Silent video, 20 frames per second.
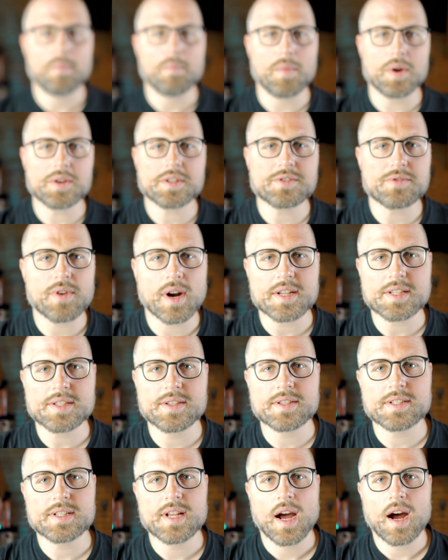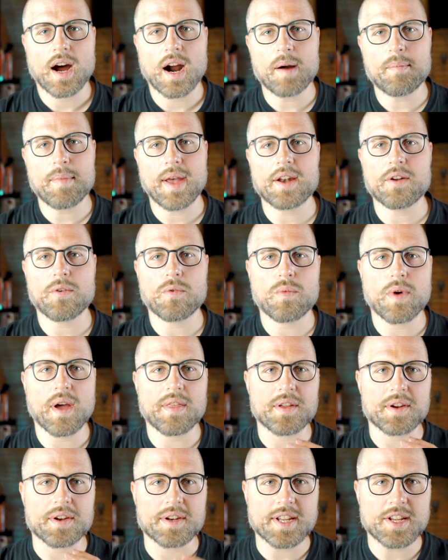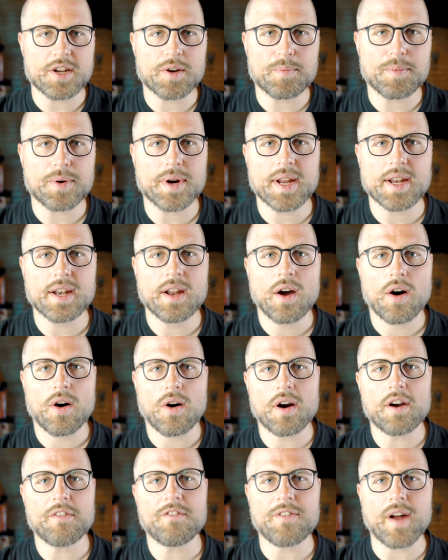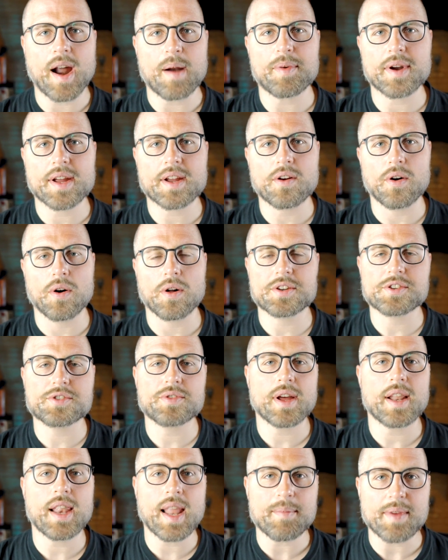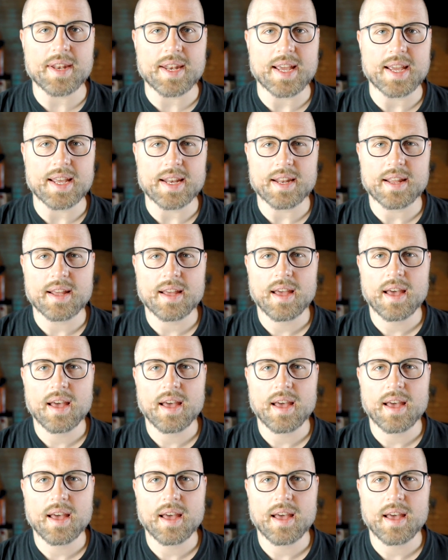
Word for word: Most dry suits are made of either neoprene or a fabric called trilaminate.